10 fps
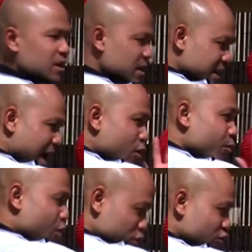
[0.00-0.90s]
Now, of
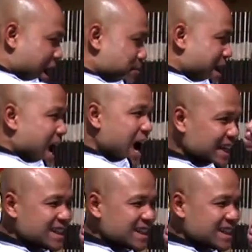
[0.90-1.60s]
course, you have my hand in